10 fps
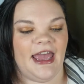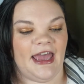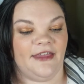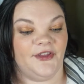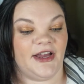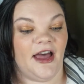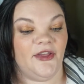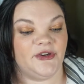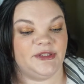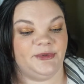and the
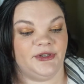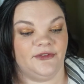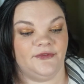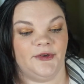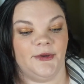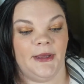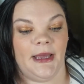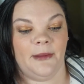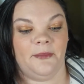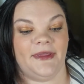color is beautiful,
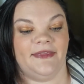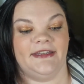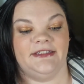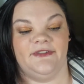but this